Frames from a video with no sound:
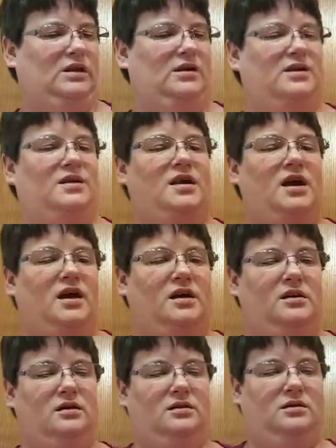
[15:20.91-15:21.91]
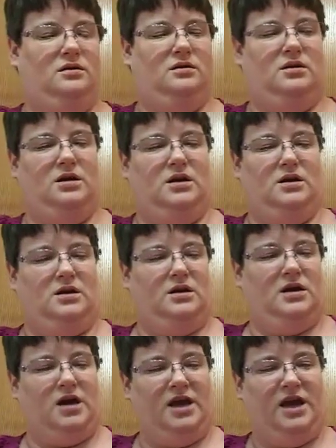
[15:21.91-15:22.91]
then
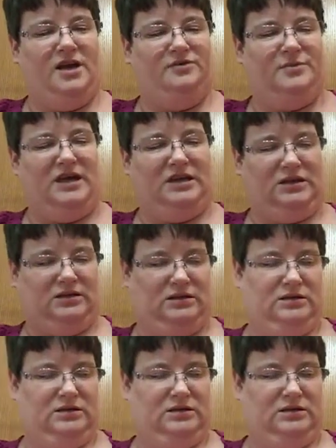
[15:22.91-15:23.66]
I have my